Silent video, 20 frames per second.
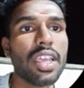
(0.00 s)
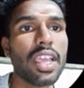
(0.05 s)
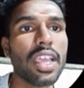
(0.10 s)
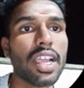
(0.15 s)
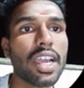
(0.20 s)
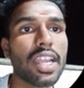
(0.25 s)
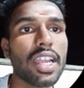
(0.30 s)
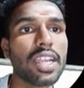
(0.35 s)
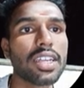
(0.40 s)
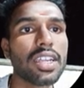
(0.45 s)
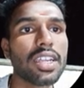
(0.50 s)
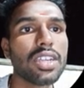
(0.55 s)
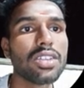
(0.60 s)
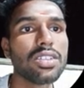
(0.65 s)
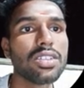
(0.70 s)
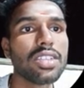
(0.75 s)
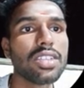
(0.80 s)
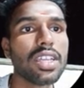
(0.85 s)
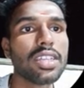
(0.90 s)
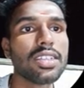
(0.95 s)
A connector
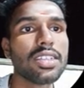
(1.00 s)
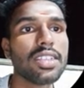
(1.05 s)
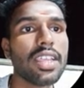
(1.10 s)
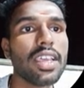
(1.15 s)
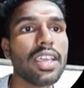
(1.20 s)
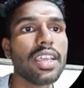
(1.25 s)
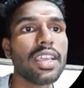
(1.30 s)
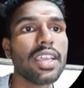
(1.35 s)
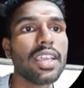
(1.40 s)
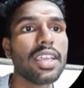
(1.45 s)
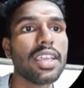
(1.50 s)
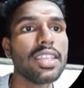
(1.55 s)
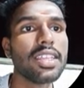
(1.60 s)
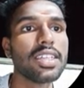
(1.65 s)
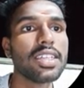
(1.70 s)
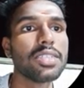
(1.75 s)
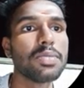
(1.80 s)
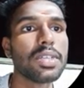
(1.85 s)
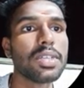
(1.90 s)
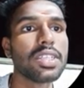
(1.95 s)
that they
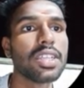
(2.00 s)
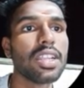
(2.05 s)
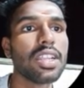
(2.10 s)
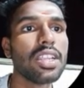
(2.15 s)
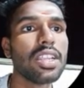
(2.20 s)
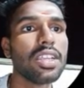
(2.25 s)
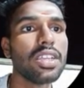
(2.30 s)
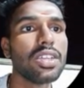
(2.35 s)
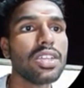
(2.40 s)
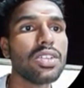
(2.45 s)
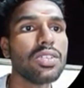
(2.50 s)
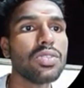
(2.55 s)
either specially